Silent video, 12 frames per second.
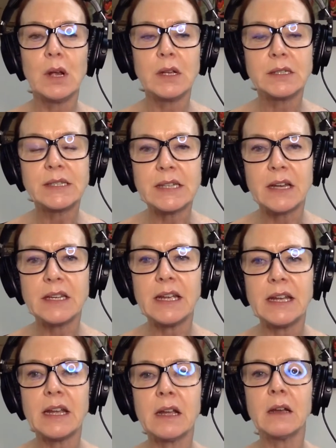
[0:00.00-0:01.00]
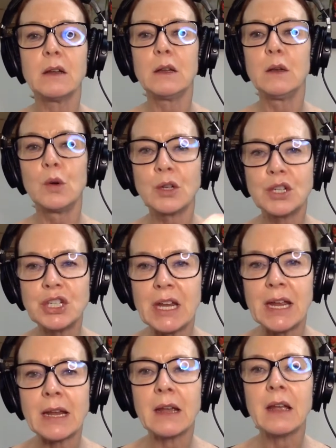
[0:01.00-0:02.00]
studying,
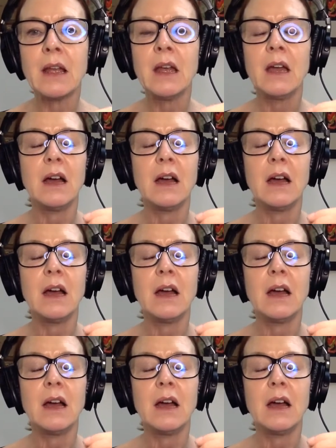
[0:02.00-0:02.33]
launching,